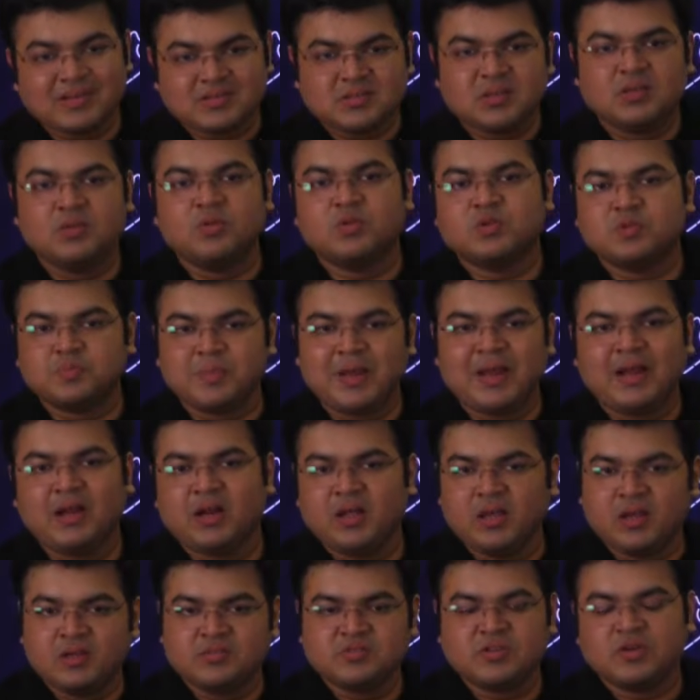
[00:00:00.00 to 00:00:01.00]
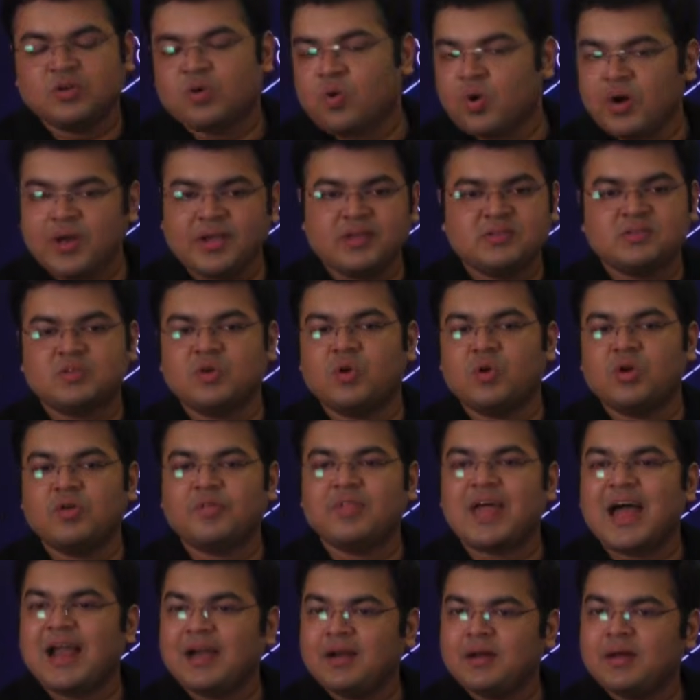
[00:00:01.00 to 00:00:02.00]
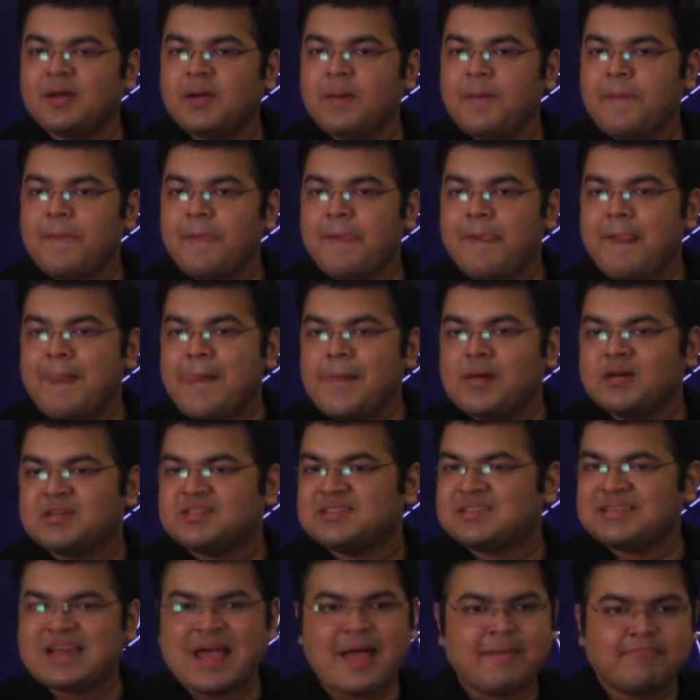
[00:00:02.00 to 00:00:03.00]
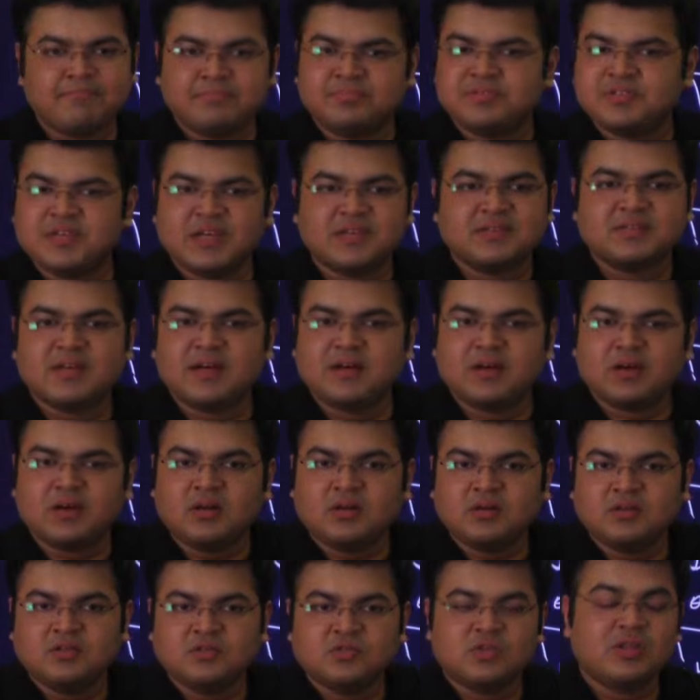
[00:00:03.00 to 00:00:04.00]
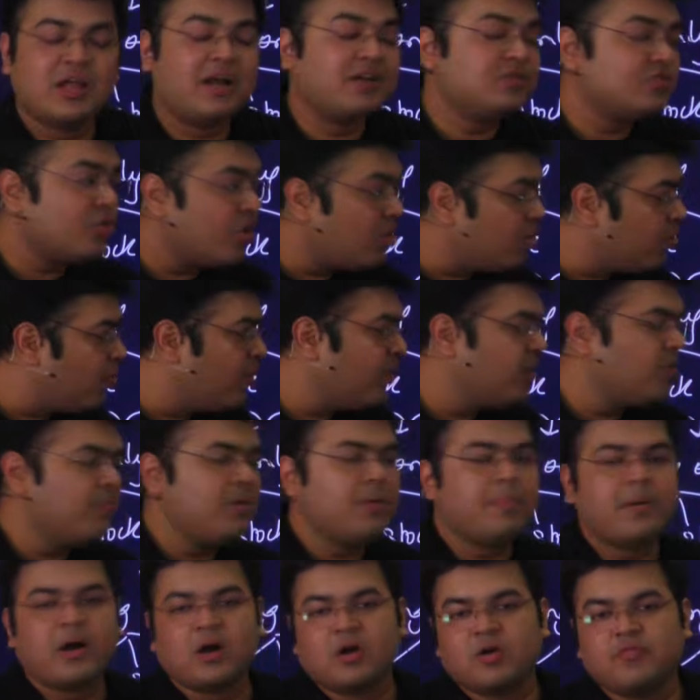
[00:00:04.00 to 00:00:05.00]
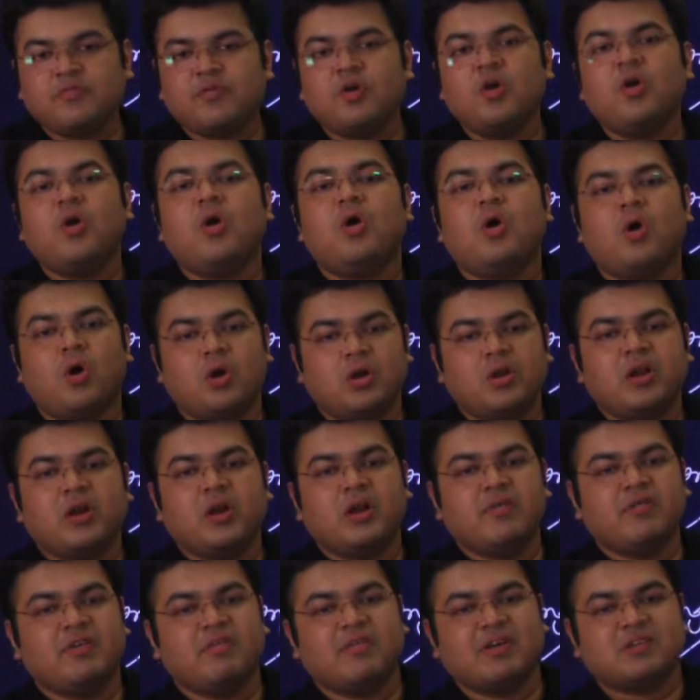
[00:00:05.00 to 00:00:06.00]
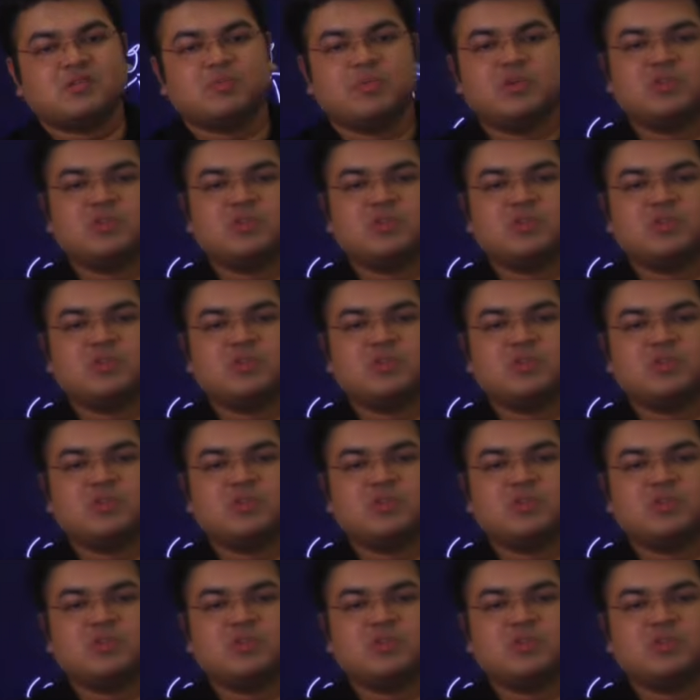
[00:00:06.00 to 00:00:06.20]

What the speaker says: in those paintings and coins and all of that, stamps, etc. So that is all going to be a part of alternative investments.